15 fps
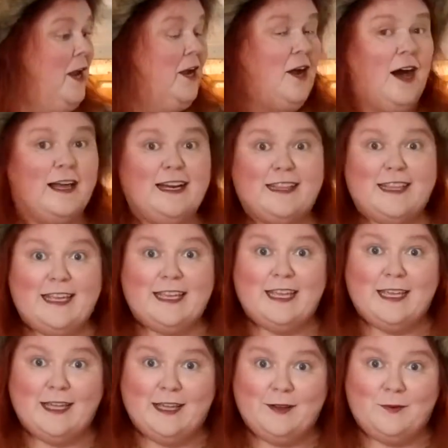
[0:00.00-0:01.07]
got it
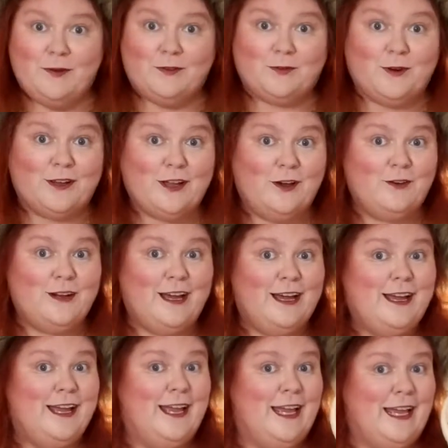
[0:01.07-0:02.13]
thinking it was
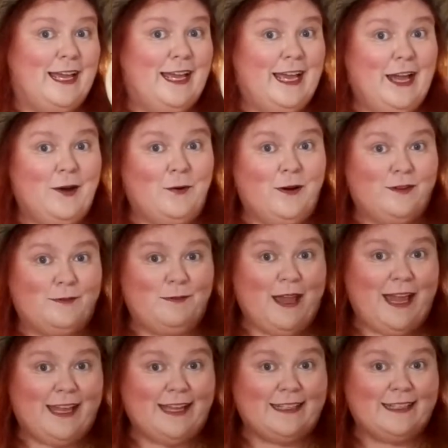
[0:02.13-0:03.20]
ricotta. Wasn't
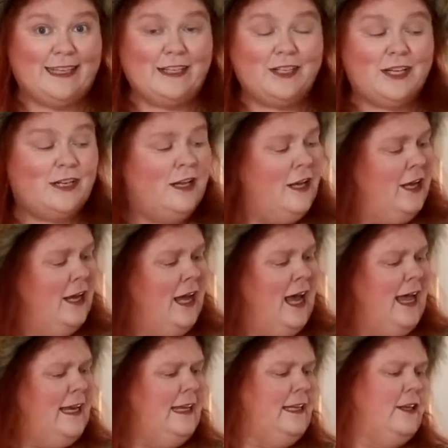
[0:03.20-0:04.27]
paying attention.
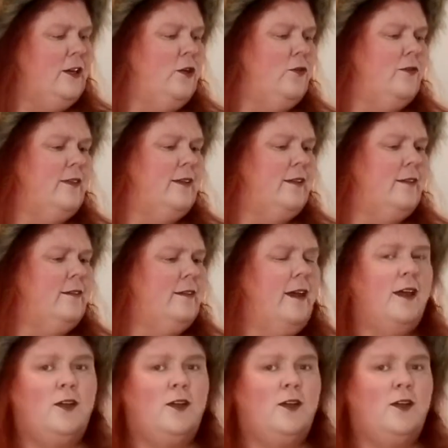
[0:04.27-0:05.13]
I need to use this.